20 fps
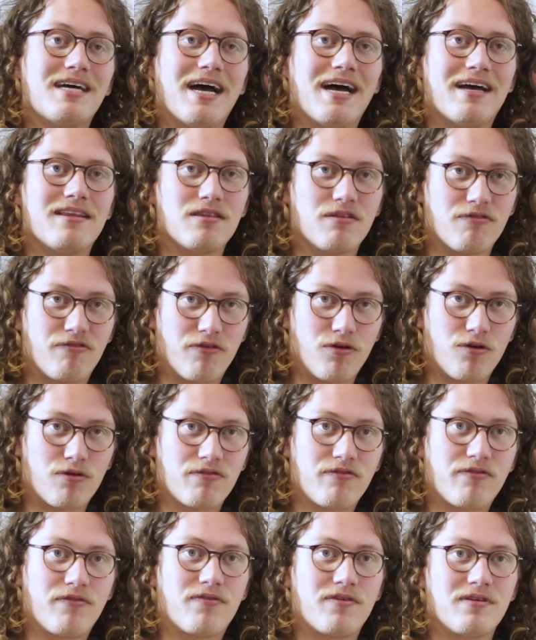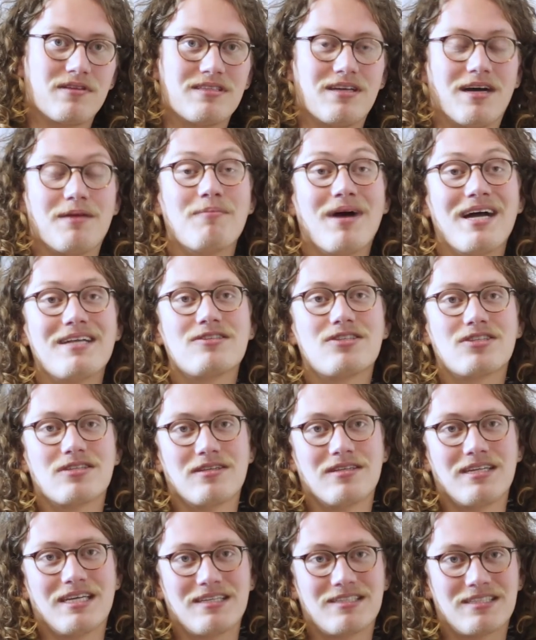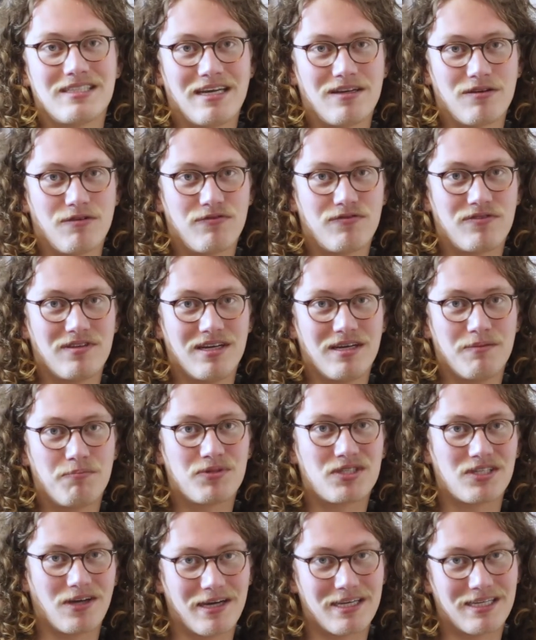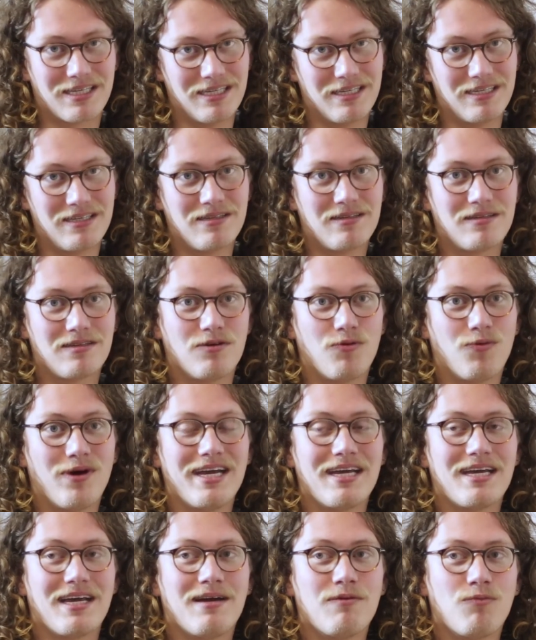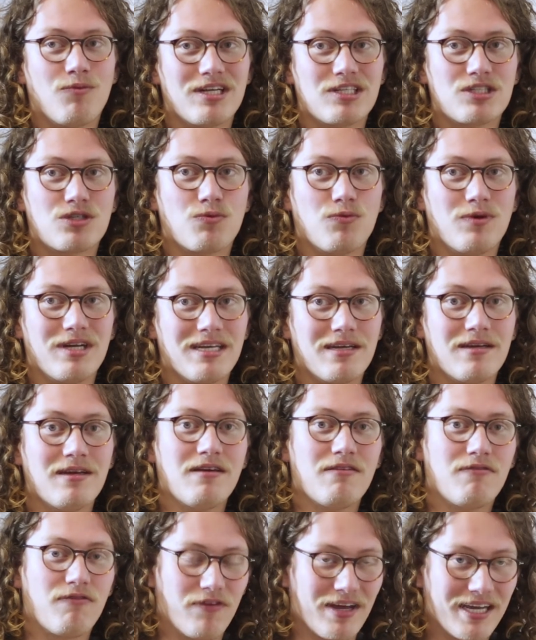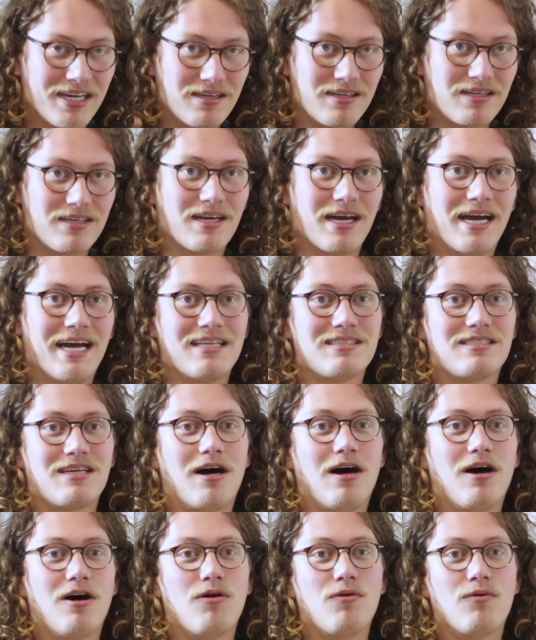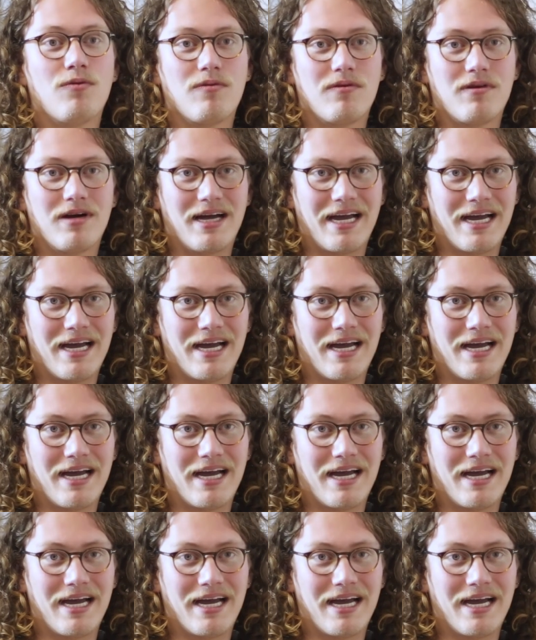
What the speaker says: And the fourth dimension is that of the psyche, the way in which we think and how